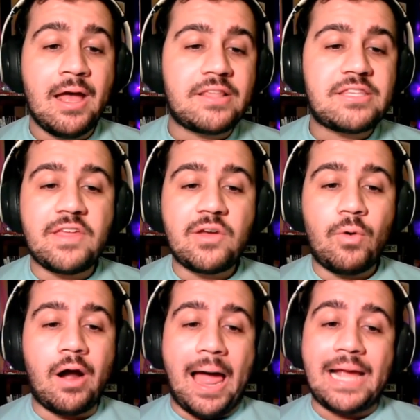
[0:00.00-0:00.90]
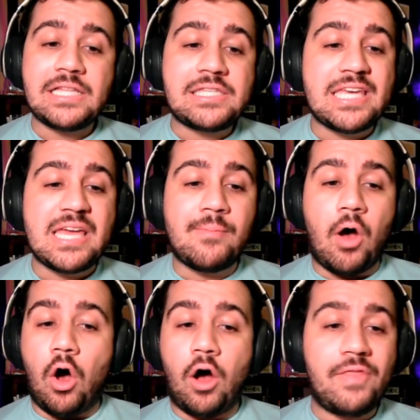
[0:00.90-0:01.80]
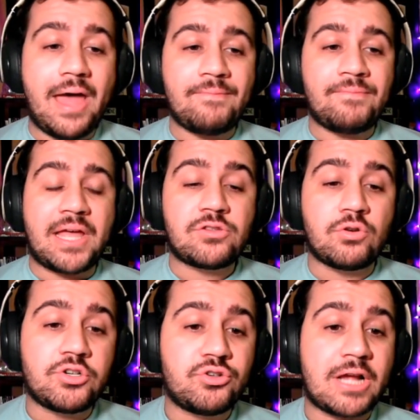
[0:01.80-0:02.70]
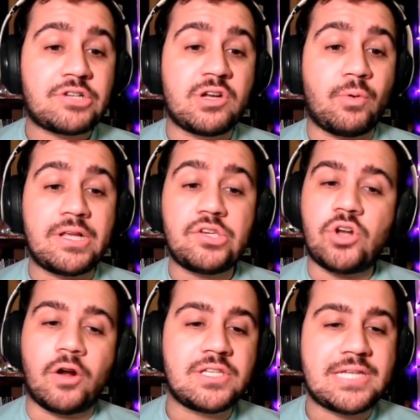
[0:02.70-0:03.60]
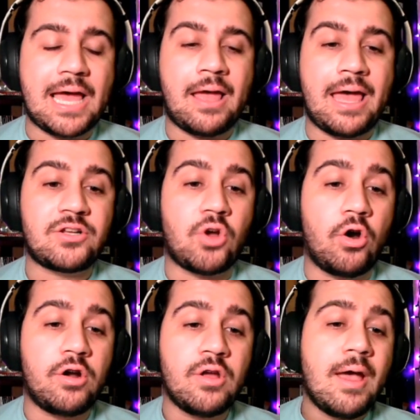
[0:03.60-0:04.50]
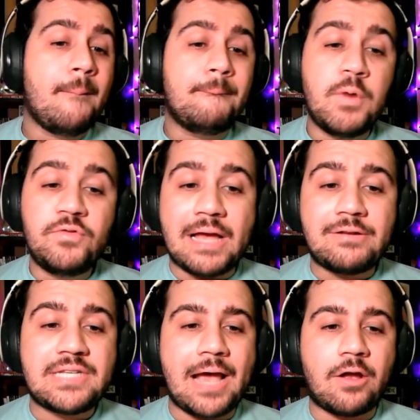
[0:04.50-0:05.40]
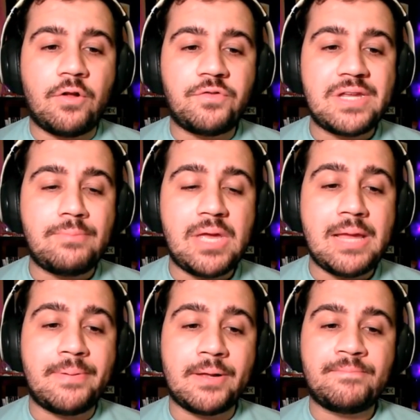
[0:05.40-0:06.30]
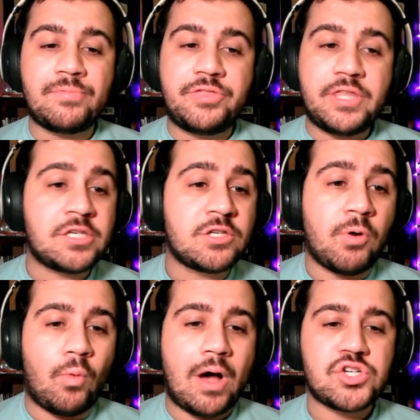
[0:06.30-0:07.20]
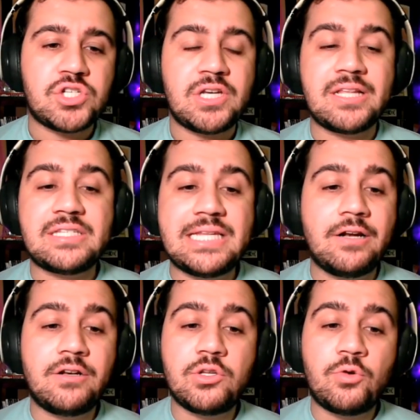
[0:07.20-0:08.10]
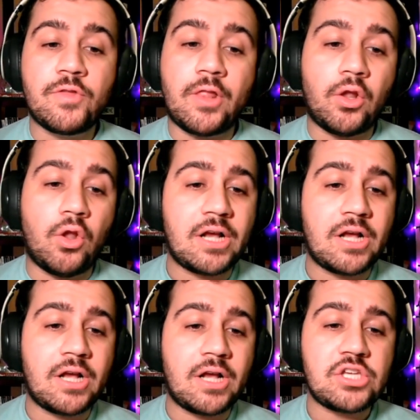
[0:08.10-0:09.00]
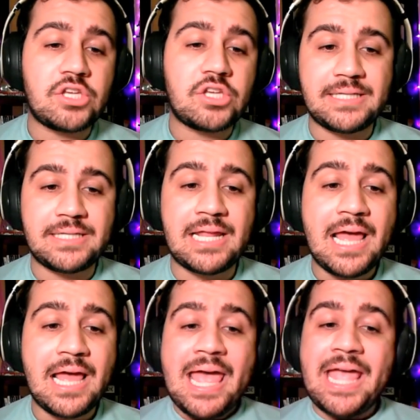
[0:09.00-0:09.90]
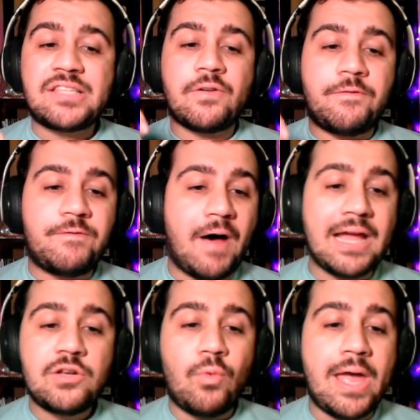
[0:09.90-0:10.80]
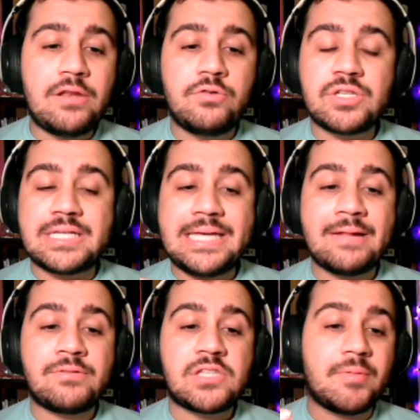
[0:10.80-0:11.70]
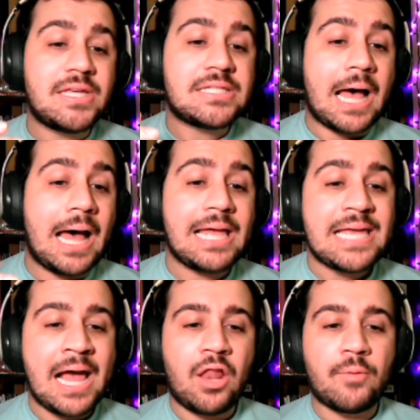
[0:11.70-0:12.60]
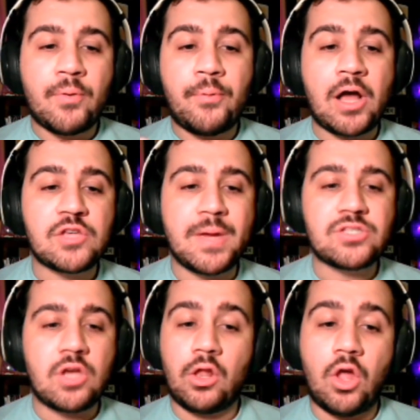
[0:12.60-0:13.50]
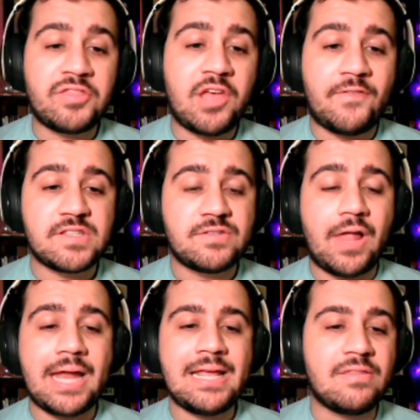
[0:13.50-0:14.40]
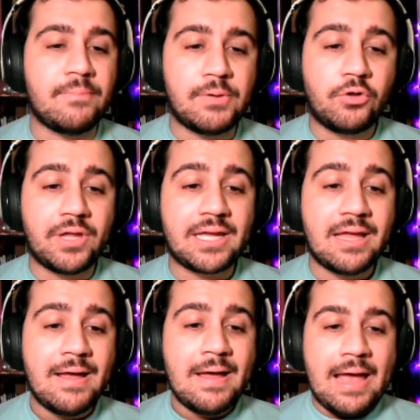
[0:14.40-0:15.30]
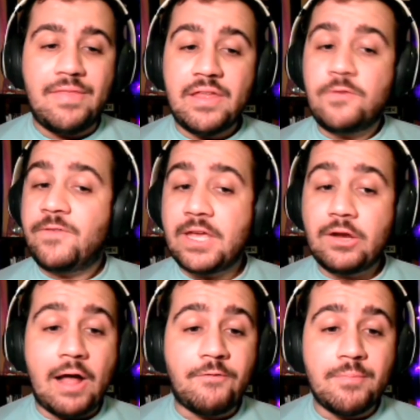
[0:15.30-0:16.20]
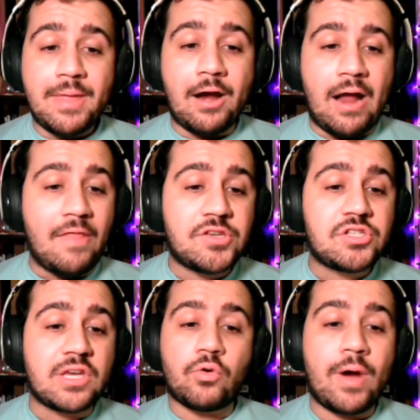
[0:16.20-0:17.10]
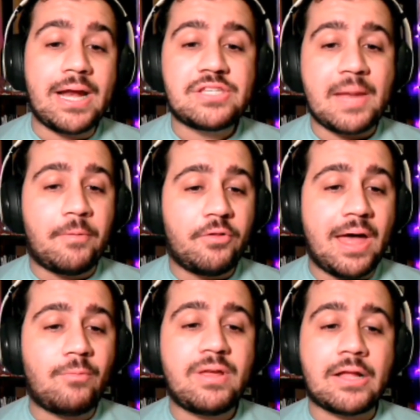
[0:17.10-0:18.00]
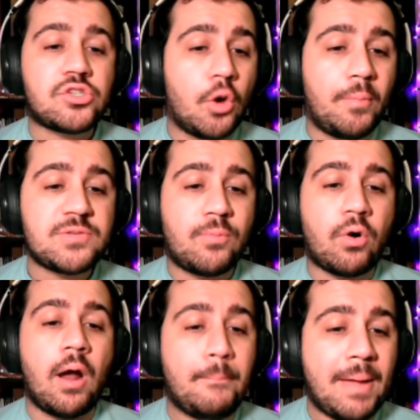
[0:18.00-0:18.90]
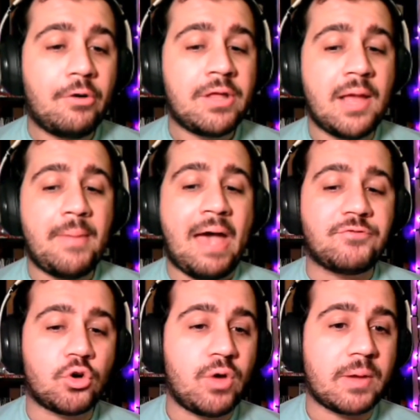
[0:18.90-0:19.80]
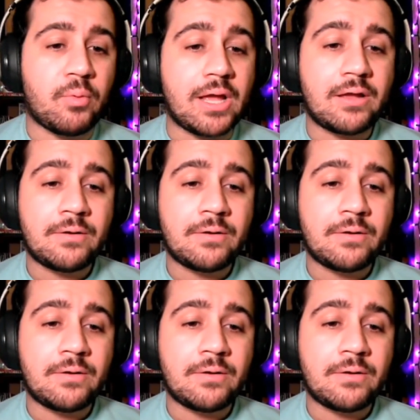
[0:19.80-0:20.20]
That's something where I could see him on that sort of trajectory where he starts at guard, moves out to tackle if need be. But this is what Washington has needed to do for the longest time in the Big Ten. It's find a way to just get some of these high caliber prospects along the offensive line in the building, and then you figure it out from there. And this is a great example of that. We got so much more about him after a quick break.